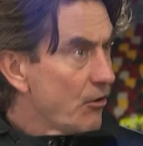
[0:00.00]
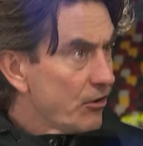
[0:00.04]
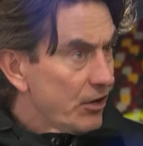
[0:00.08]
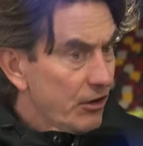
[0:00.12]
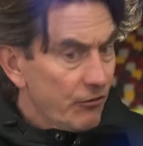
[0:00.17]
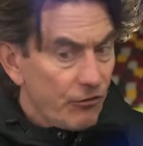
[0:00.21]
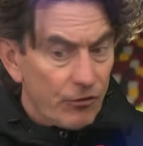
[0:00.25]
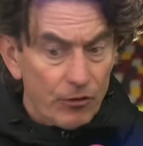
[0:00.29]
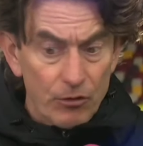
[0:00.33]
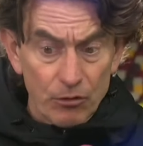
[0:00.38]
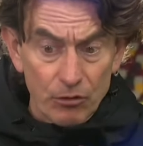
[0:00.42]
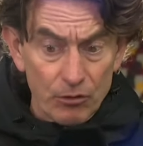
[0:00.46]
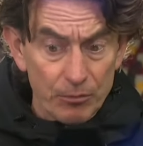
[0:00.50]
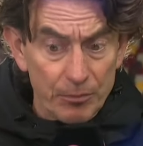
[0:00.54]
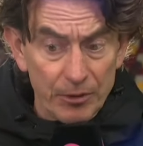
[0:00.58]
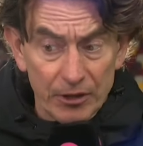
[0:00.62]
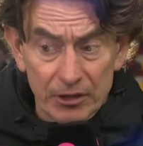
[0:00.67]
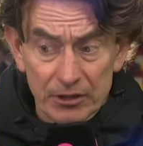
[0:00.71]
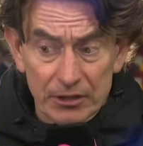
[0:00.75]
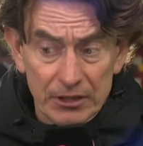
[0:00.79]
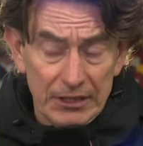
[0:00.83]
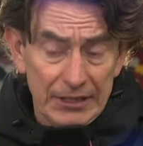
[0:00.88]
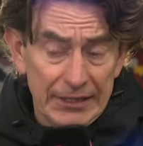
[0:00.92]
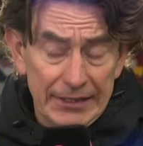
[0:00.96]
difficult,
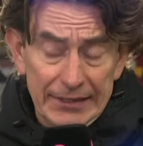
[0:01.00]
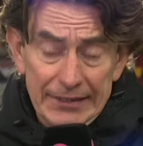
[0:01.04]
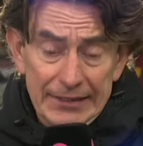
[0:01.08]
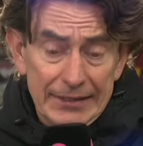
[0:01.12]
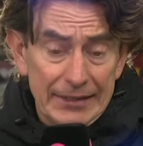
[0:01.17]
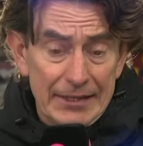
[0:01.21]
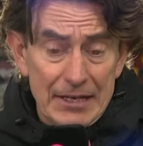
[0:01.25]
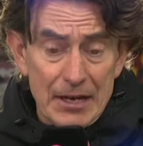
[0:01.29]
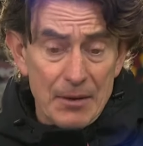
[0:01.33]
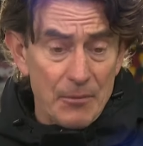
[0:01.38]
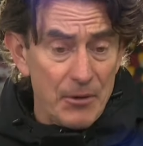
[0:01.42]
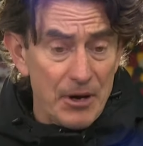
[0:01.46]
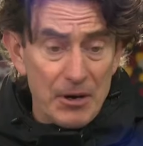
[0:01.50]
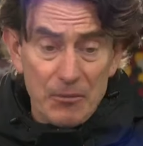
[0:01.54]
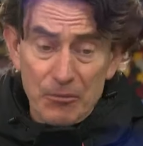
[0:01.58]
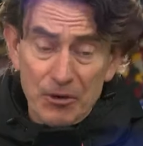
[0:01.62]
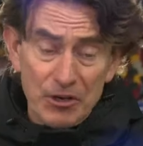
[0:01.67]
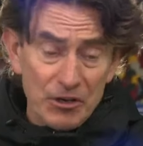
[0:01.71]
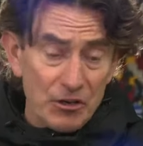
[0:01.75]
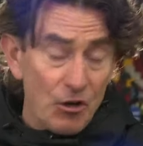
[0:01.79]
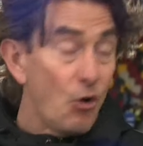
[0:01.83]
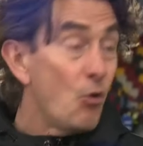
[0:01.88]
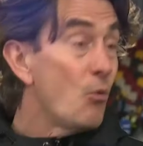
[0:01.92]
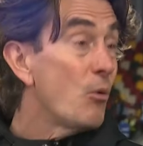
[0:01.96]
but we
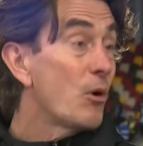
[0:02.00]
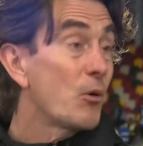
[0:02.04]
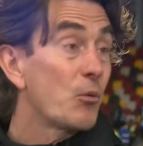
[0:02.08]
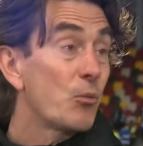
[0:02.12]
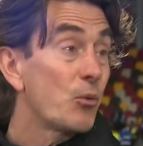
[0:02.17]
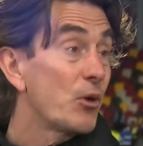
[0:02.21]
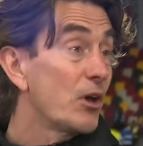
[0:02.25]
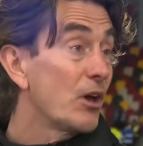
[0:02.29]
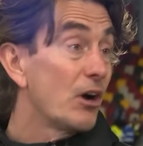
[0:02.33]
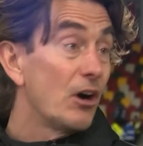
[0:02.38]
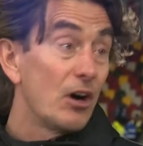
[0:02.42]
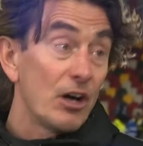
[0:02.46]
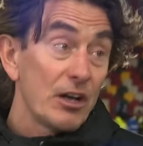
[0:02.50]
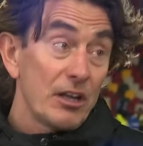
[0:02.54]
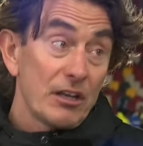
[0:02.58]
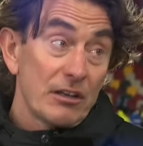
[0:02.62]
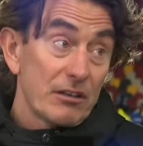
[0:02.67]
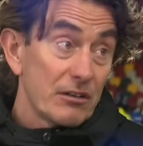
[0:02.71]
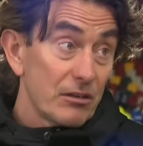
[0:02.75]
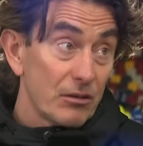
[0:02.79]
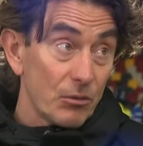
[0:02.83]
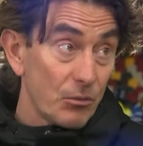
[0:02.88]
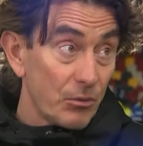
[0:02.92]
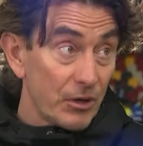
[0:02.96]
know when we are on
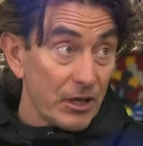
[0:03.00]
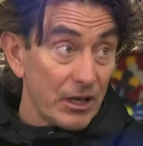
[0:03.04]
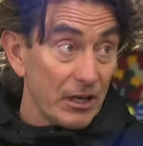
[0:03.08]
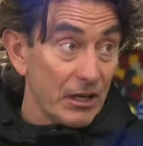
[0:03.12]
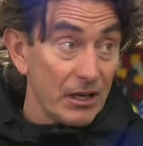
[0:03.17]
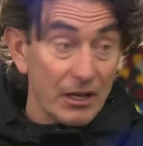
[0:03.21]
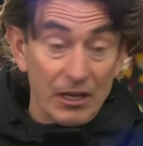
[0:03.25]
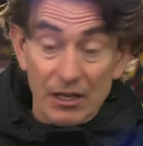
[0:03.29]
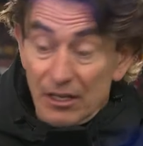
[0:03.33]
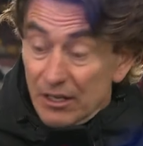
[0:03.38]
it, we